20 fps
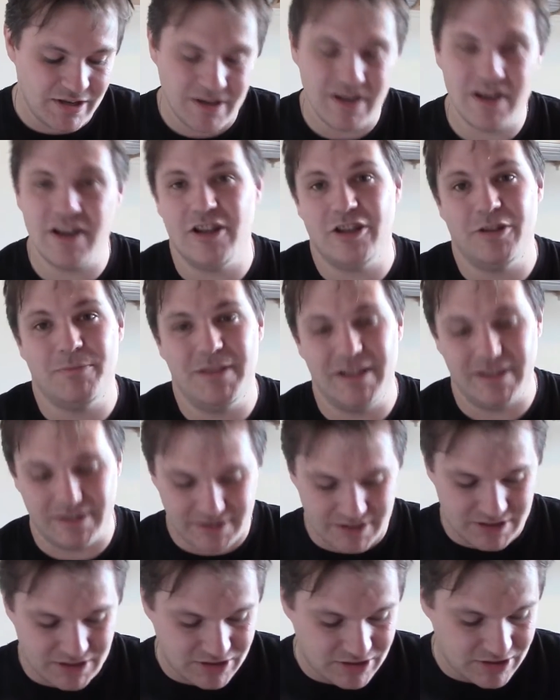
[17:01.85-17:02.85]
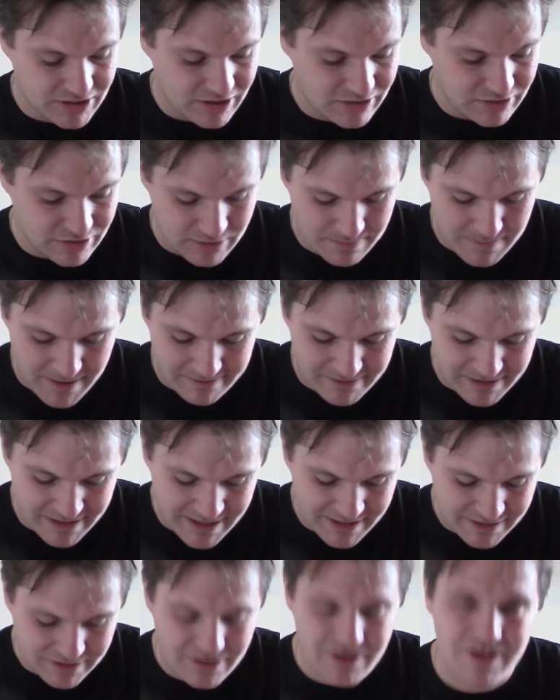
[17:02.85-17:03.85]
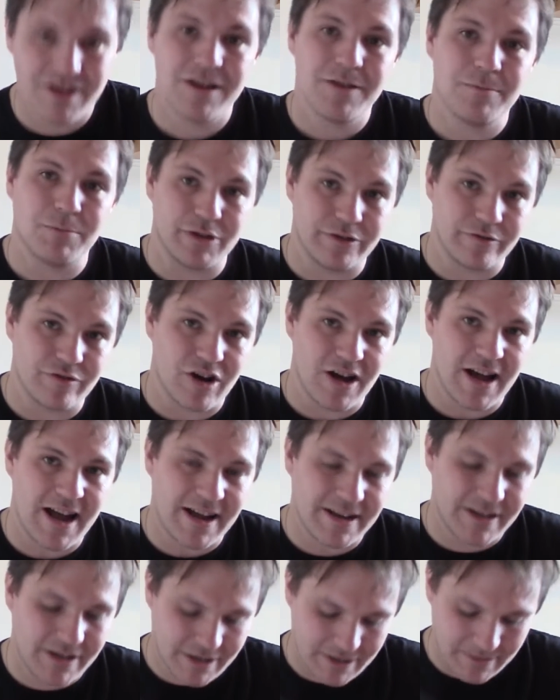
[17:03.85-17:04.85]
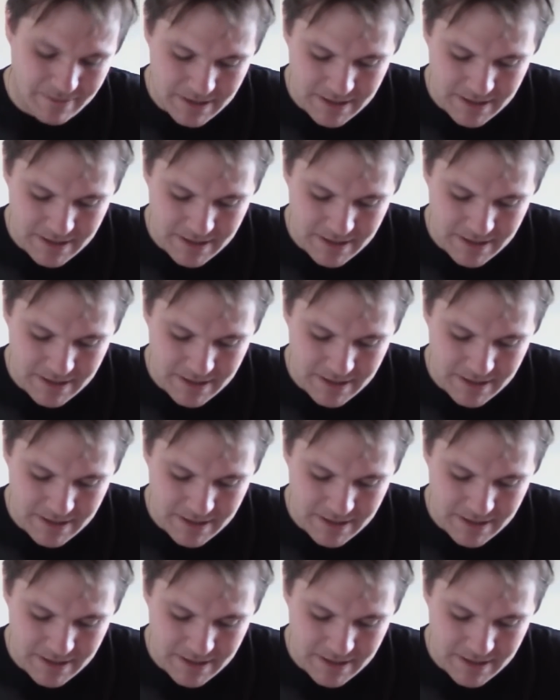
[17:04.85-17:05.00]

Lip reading: and abilities as a Marionette, but you've got Hacker.